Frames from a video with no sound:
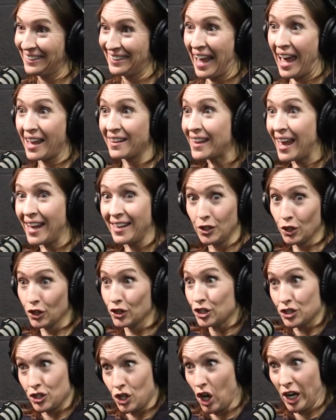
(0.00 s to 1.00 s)
And then you're
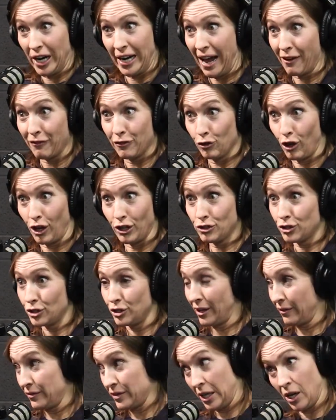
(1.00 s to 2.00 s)
just not going to have your lunch and you
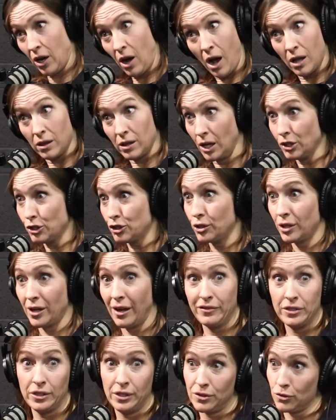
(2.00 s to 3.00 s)
have to get hot lunch and you have
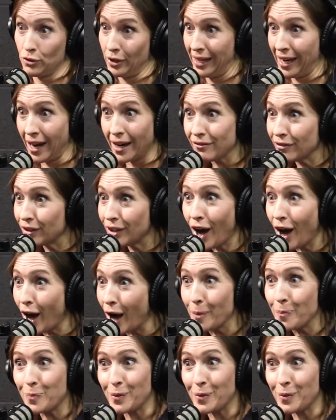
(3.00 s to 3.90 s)
to just drink out of a cup.